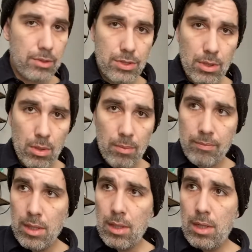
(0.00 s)
So
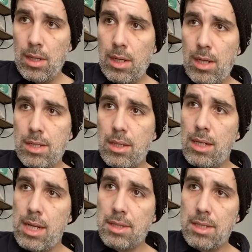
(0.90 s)
he's going
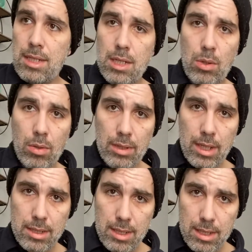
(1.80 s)
to hit the D chord
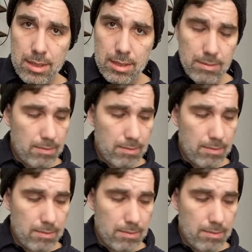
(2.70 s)
like this,